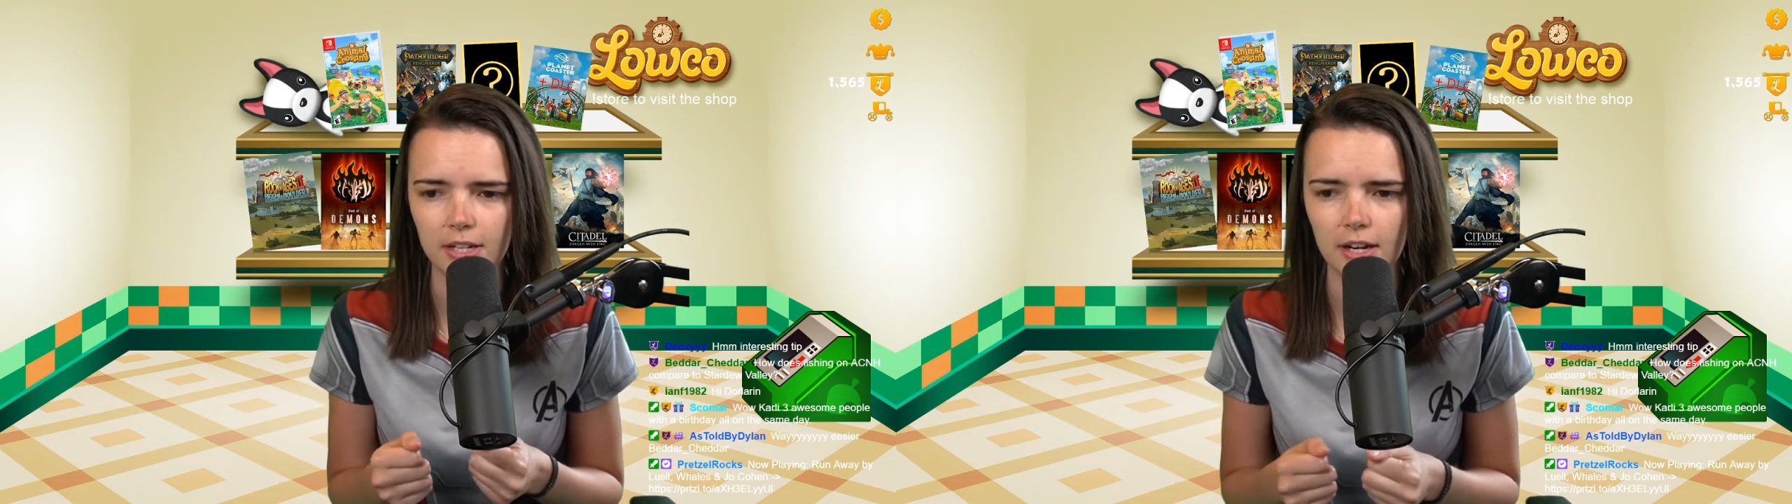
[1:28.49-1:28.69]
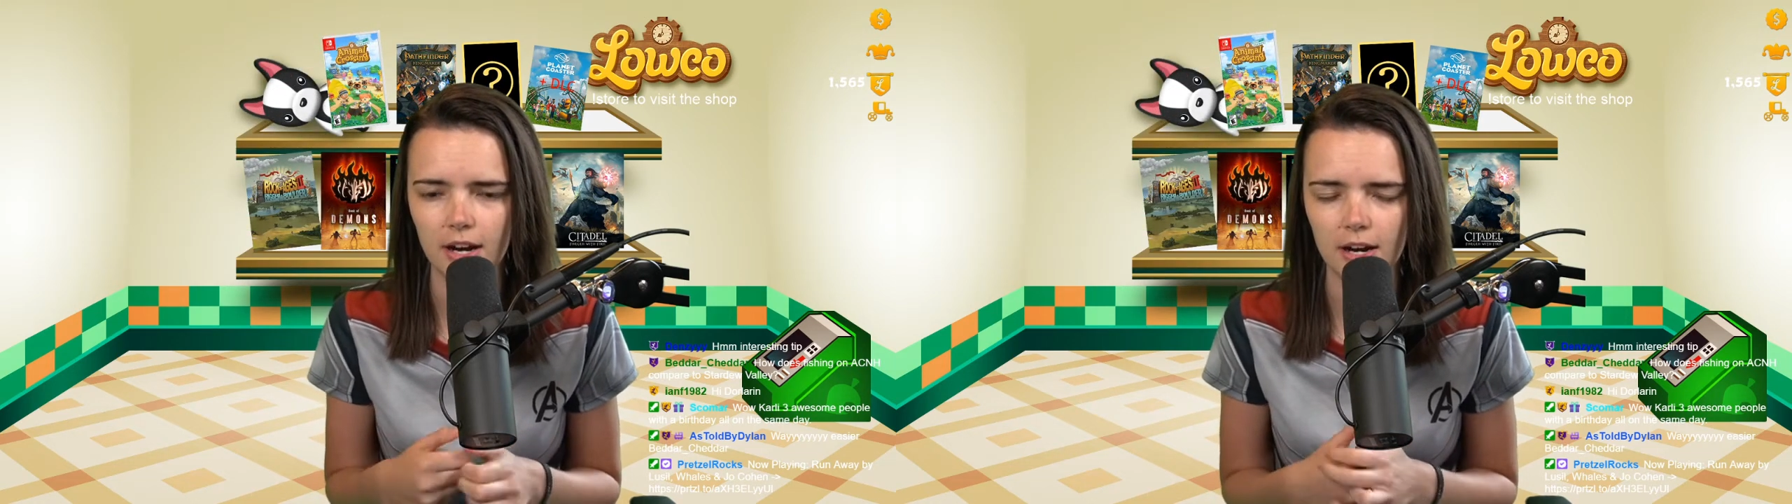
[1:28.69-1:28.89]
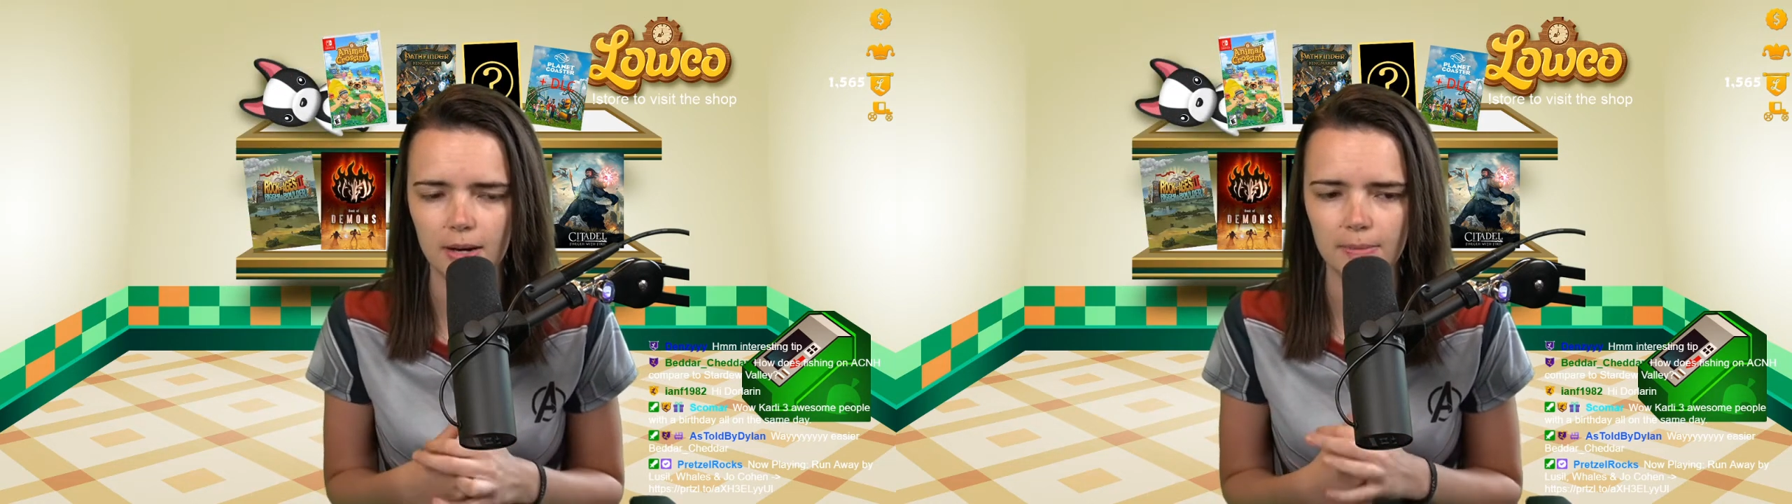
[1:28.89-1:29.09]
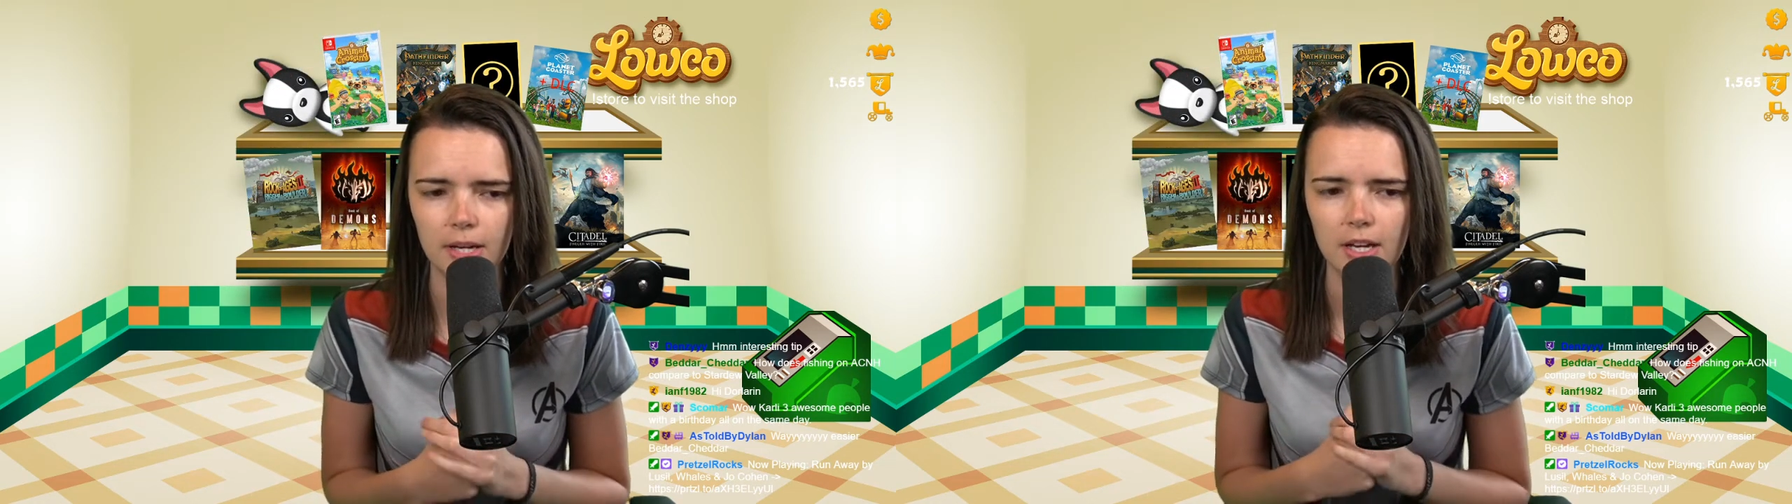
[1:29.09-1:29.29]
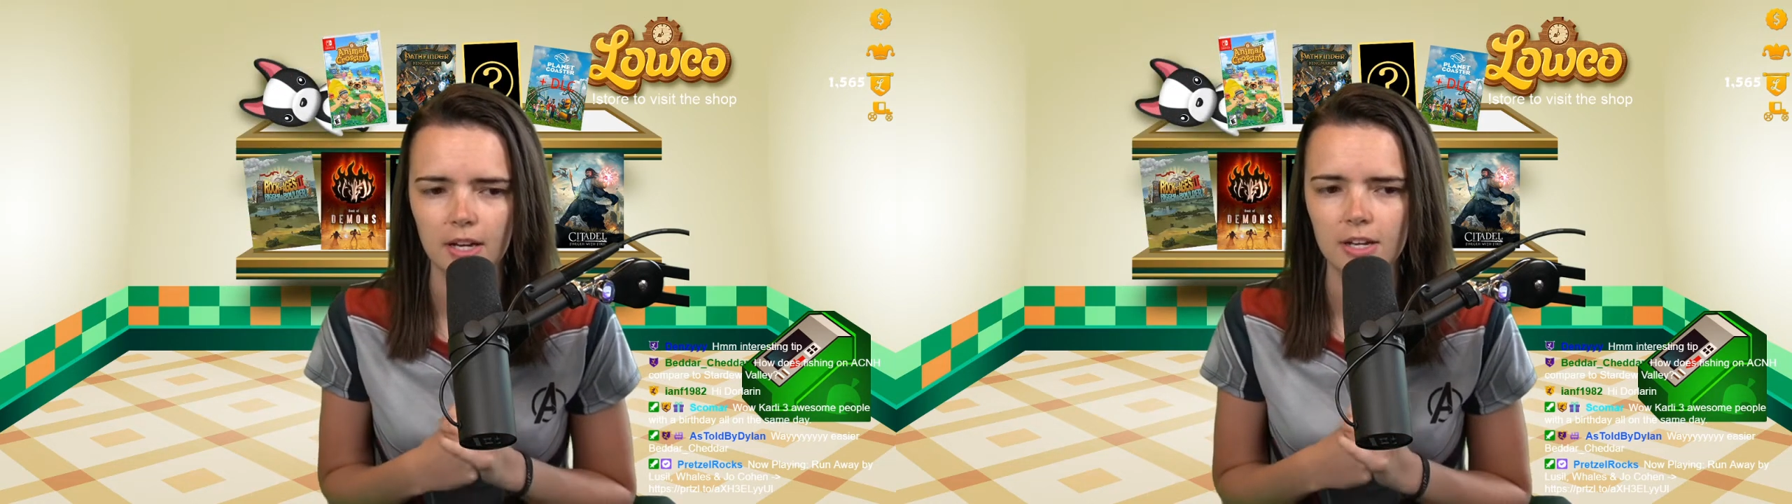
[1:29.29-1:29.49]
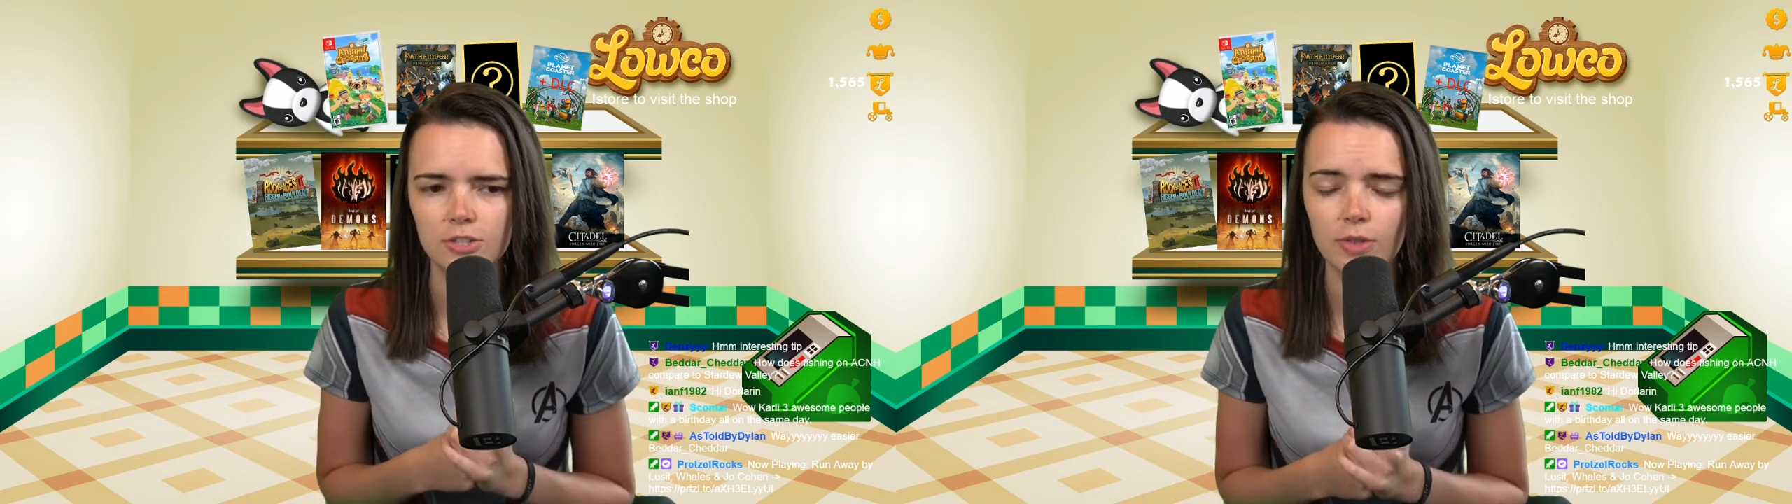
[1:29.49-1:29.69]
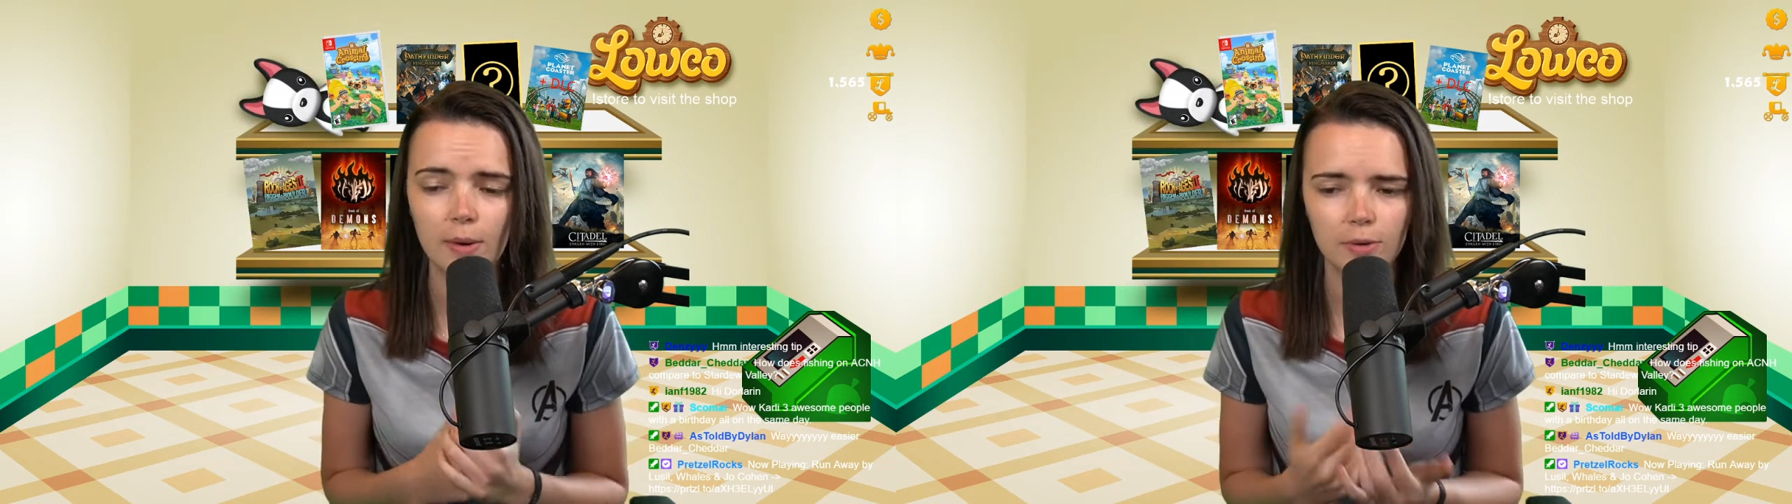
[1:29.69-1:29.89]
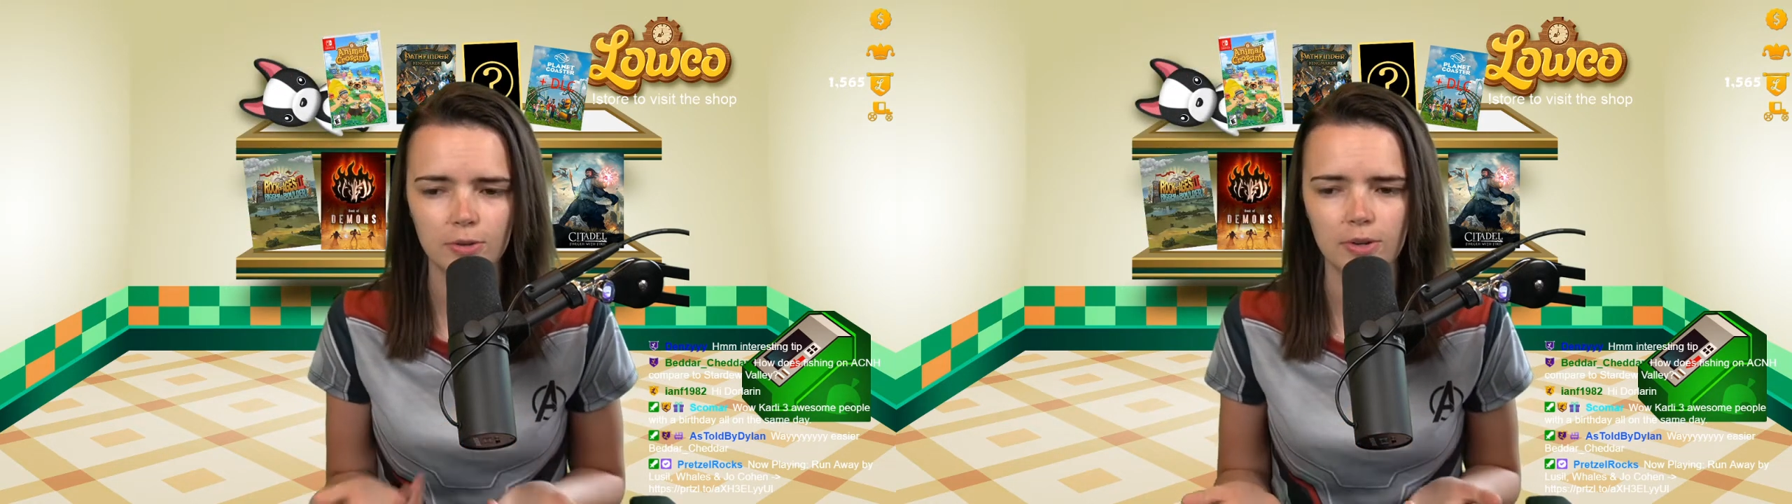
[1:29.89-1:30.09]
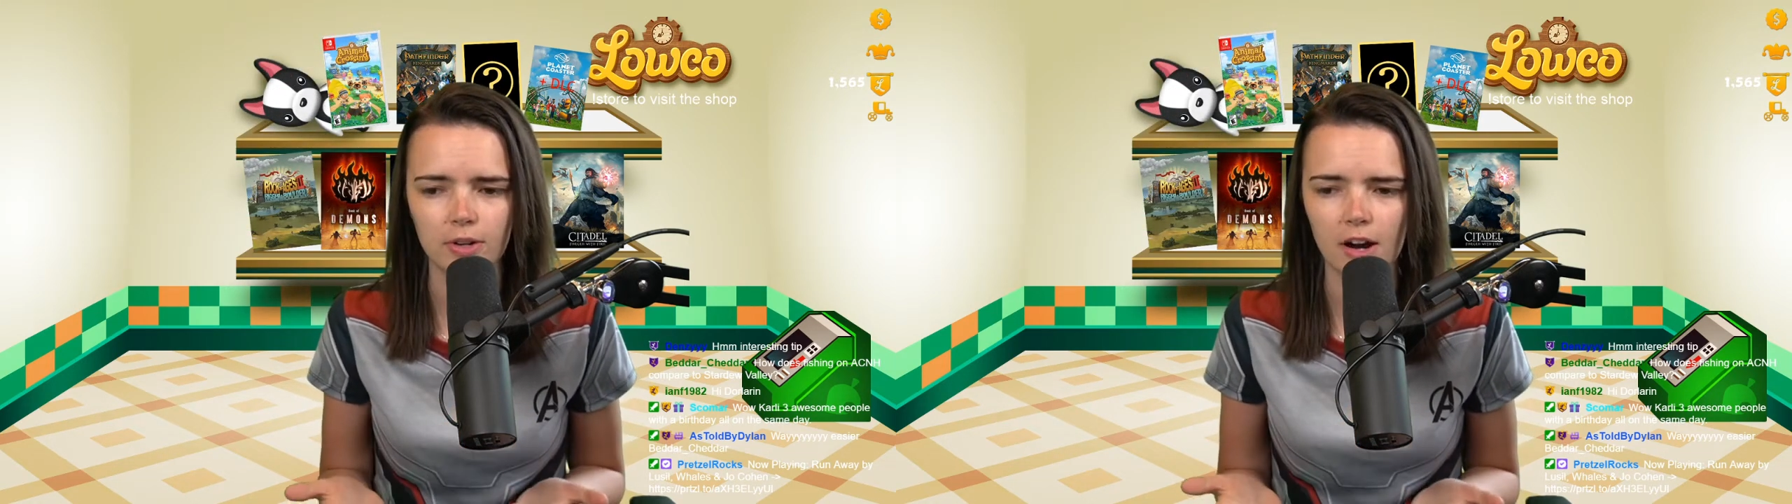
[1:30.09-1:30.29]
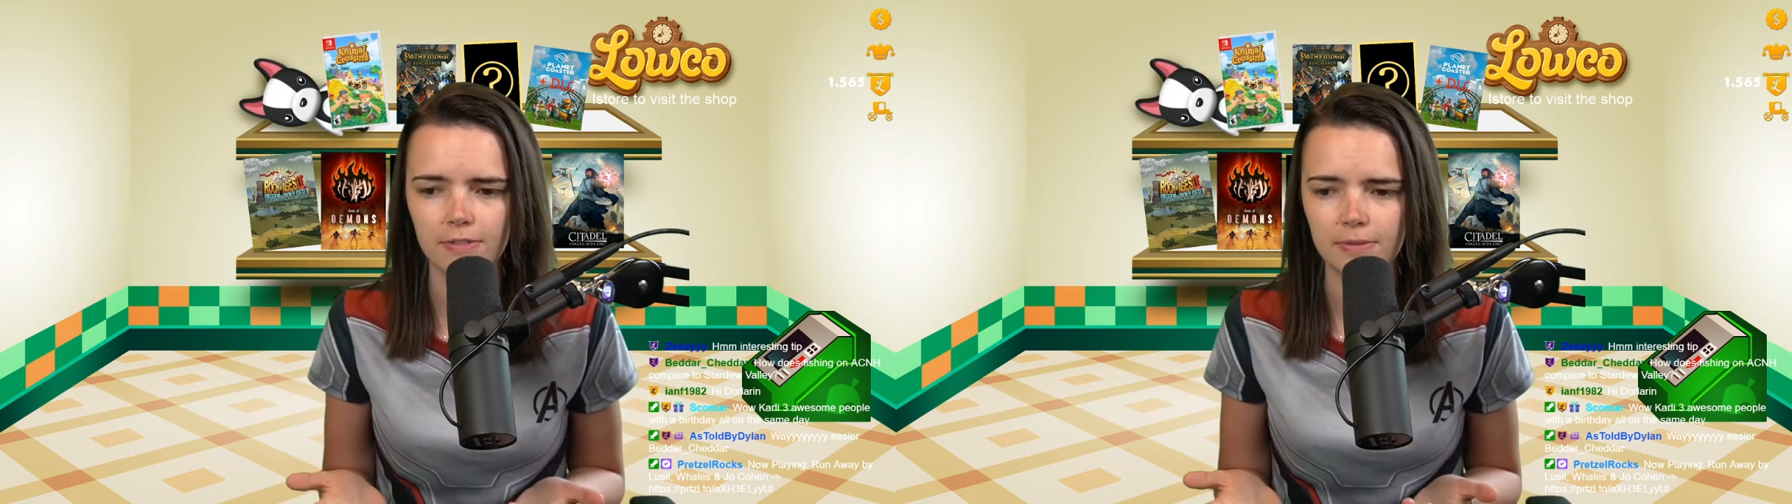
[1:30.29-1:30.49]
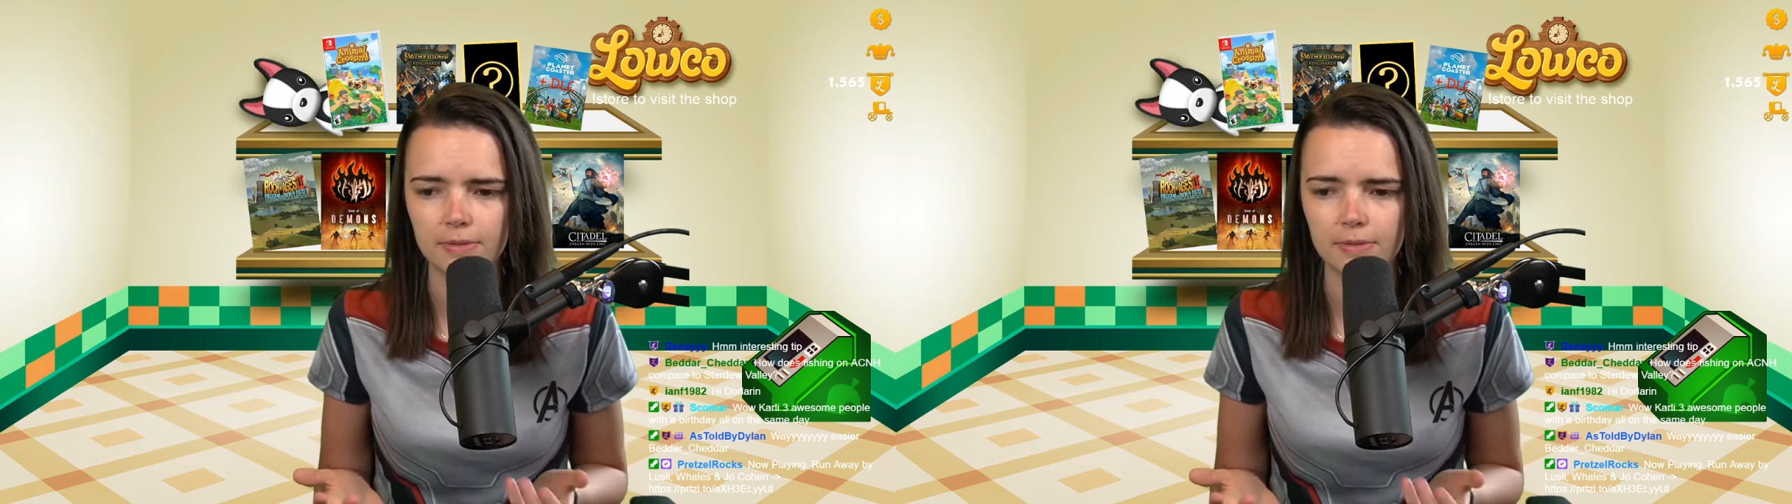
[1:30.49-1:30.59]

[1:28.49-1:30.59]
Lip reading: So that will throw you off,